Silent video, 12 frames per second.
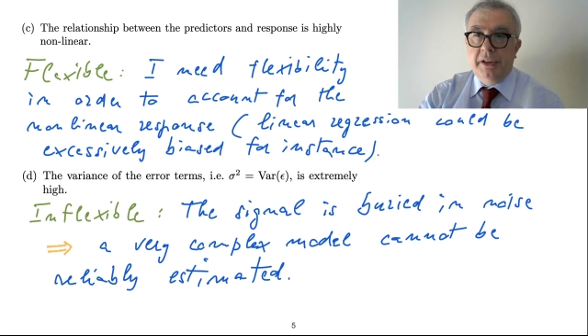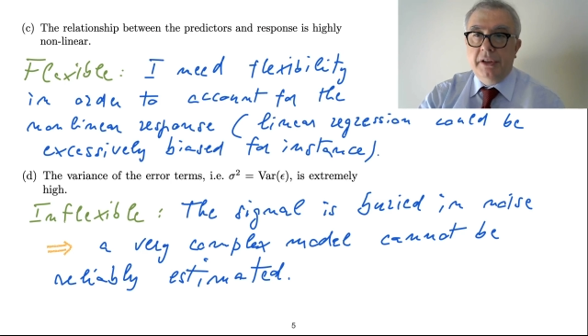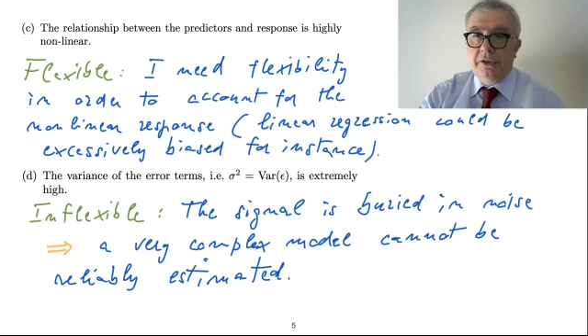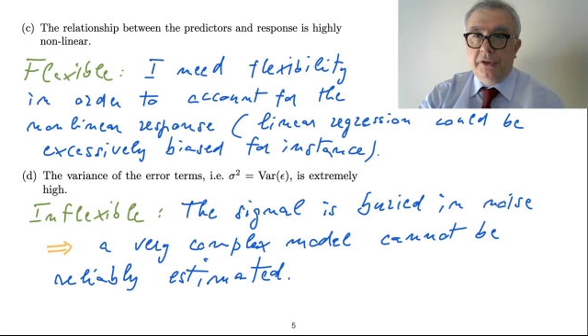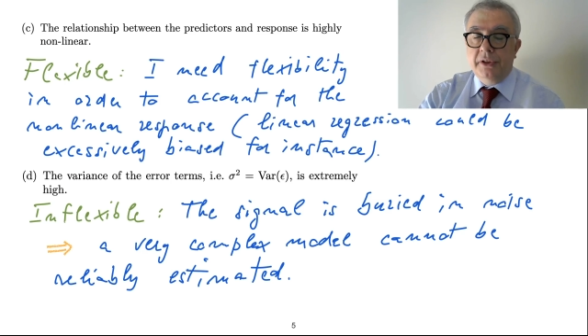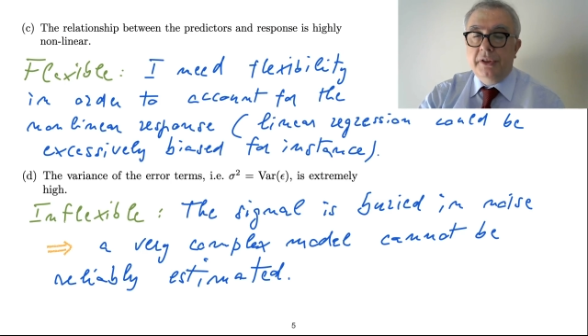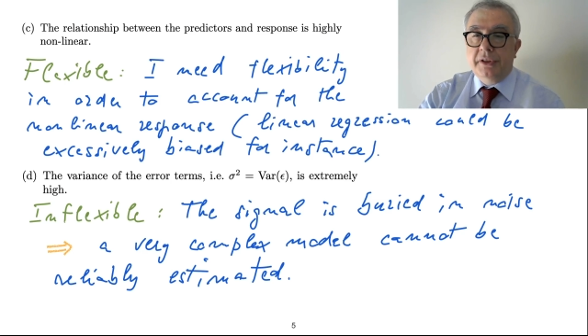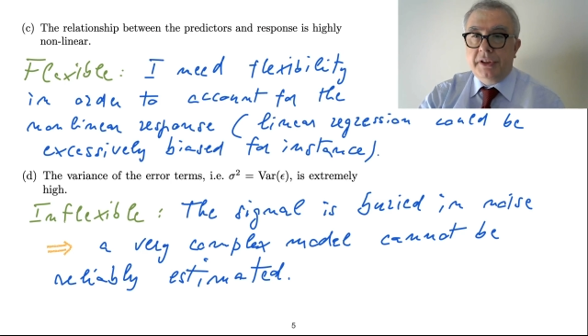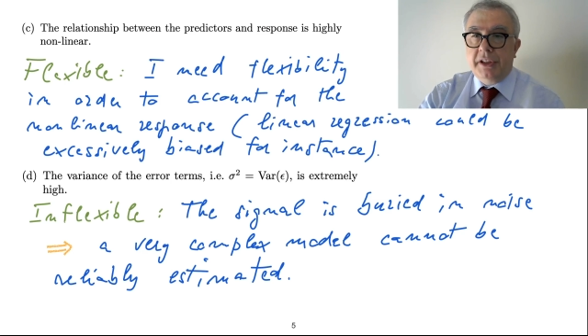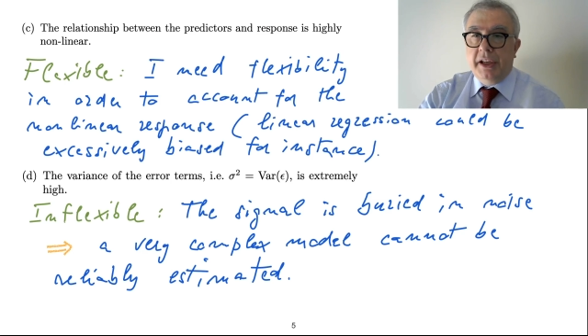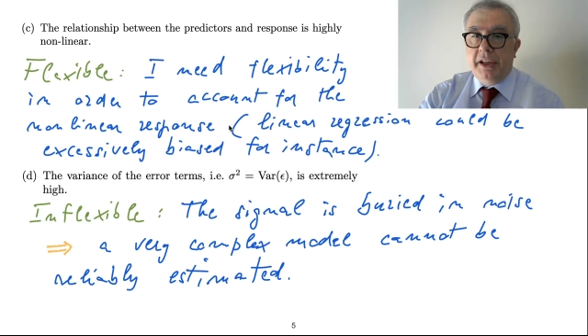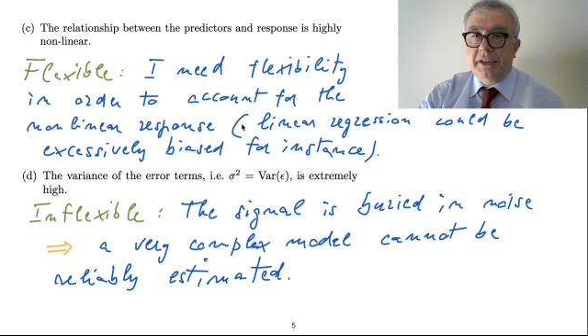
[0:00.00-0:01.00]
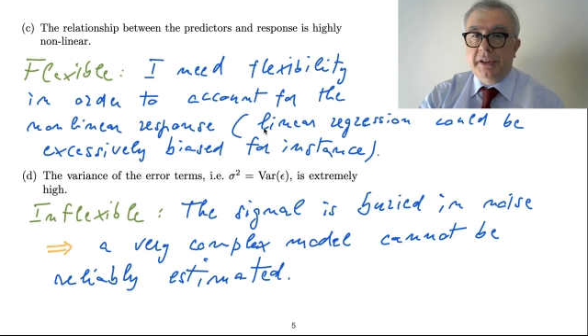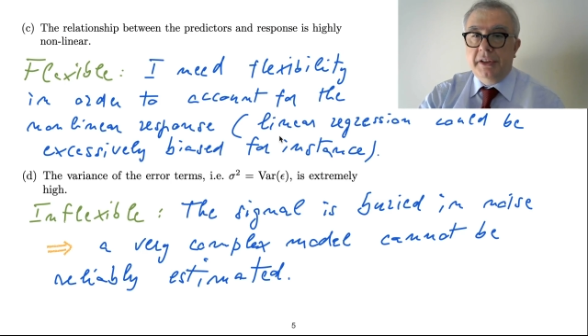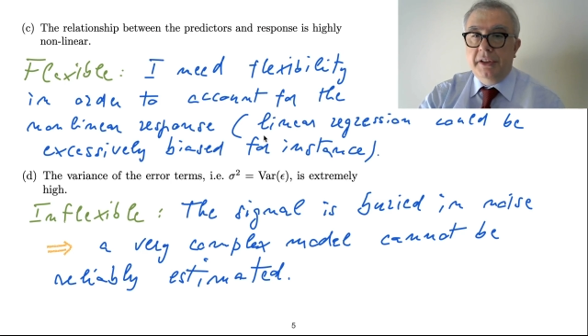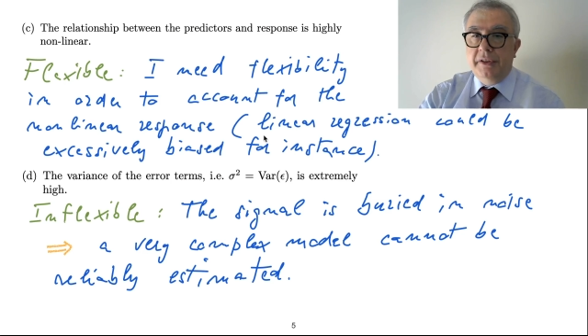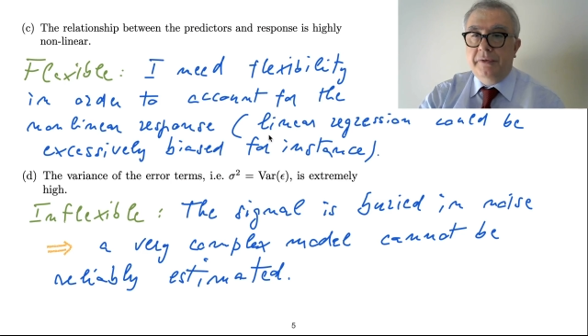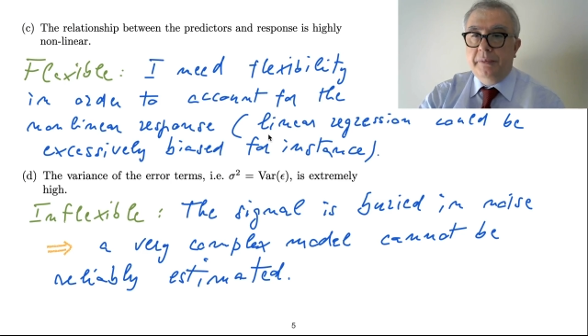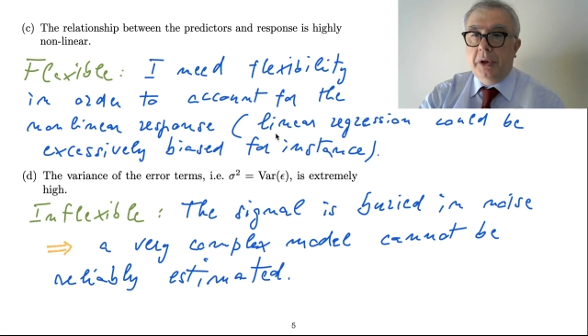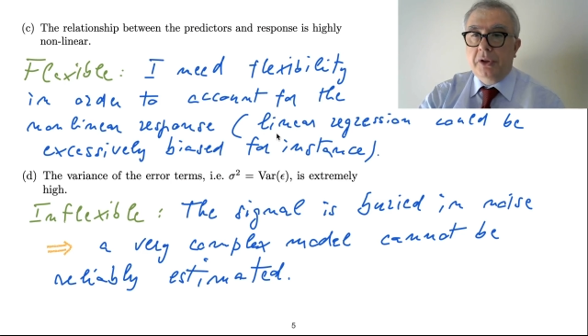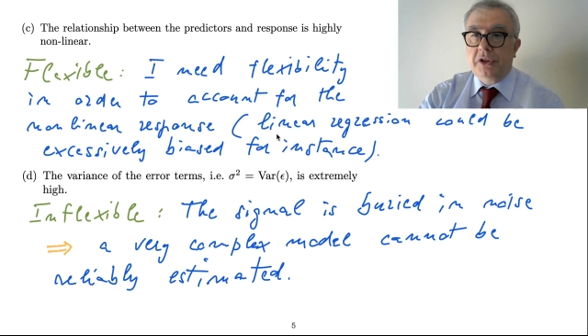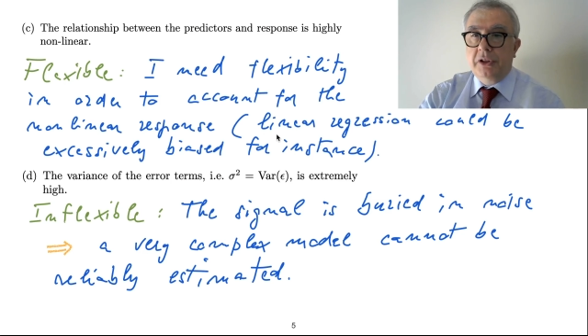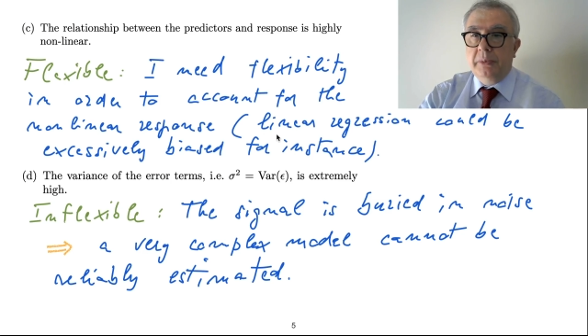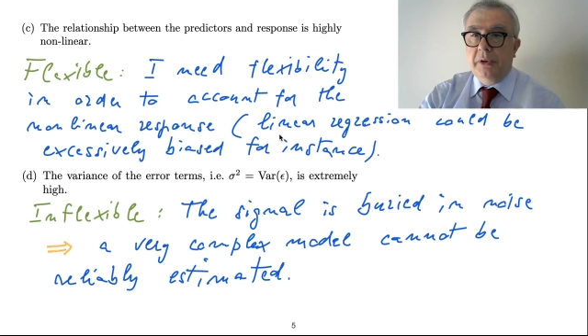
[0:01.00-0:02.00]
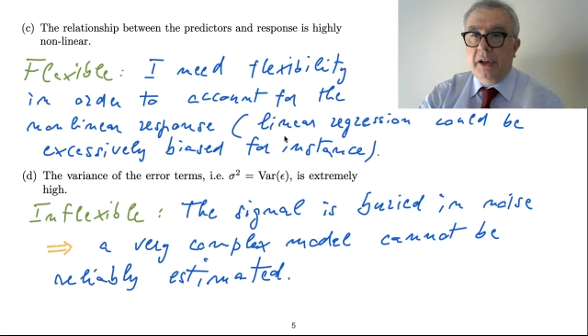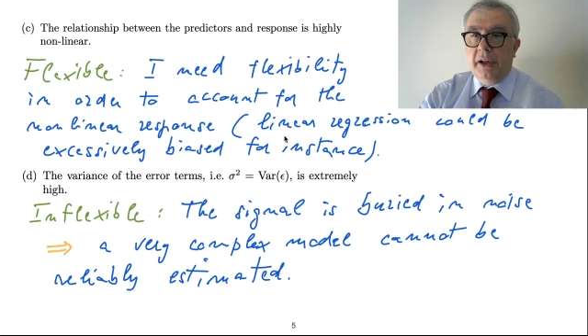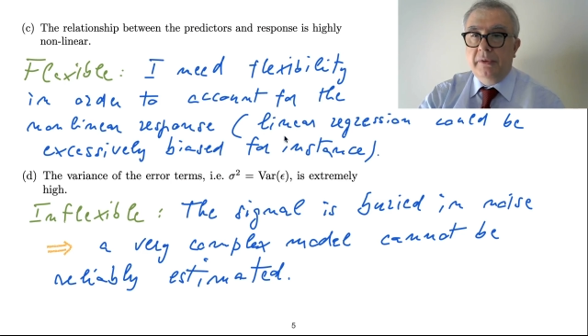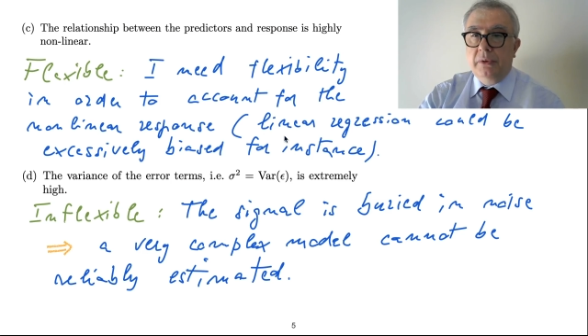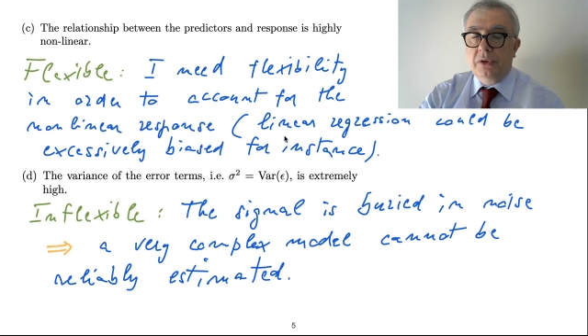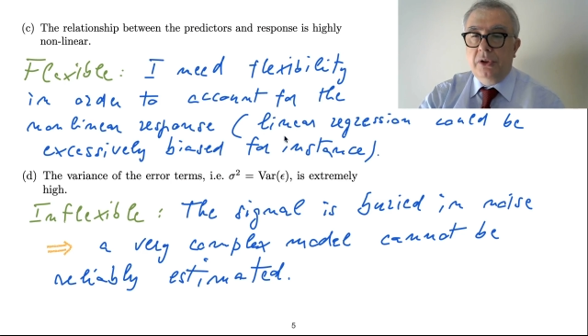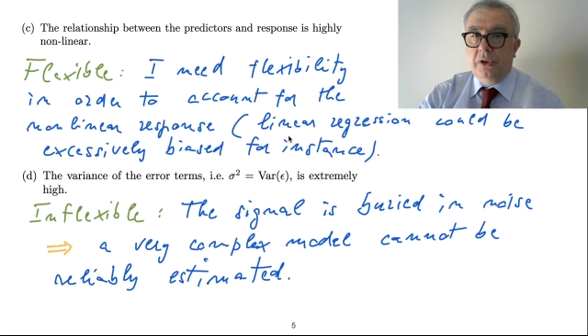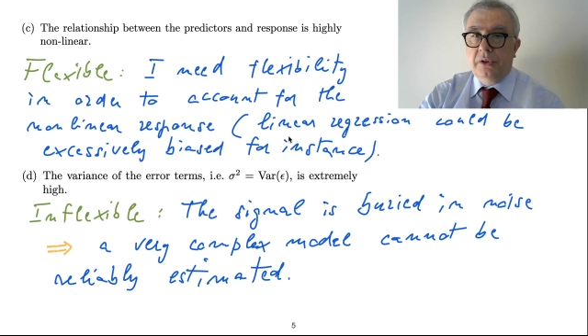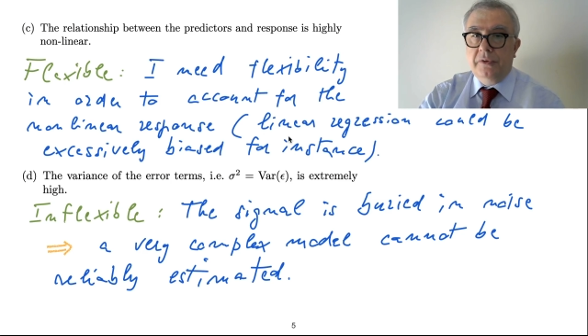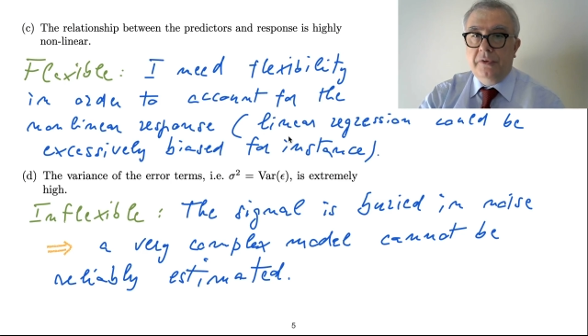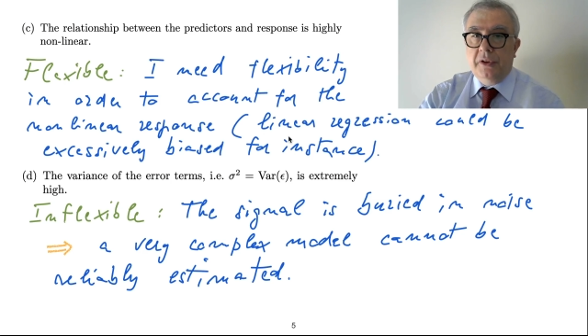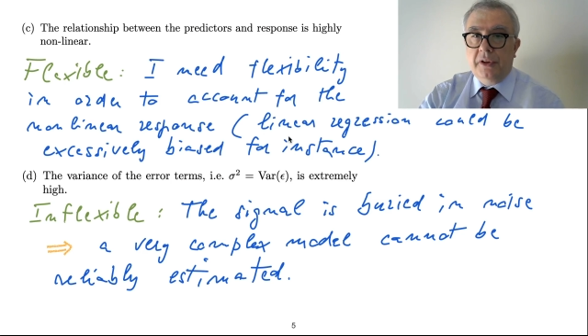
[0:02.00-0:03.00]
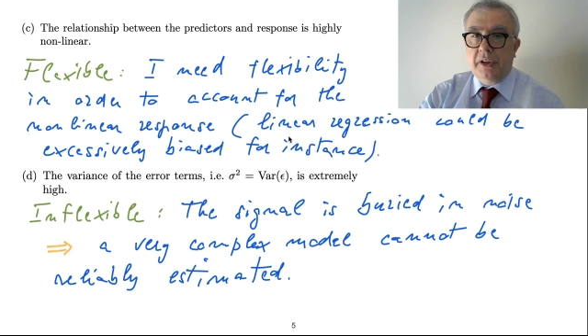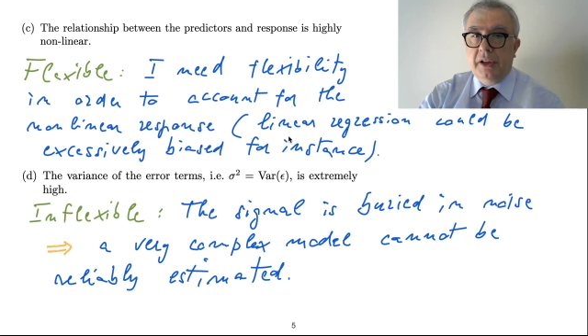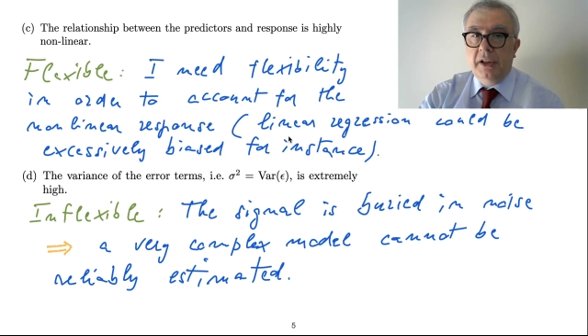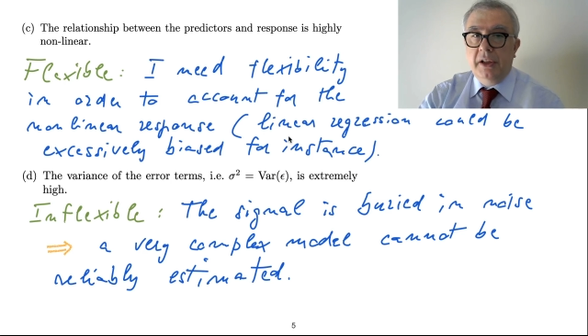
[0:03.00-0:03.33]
So in this case, if possible, I would go for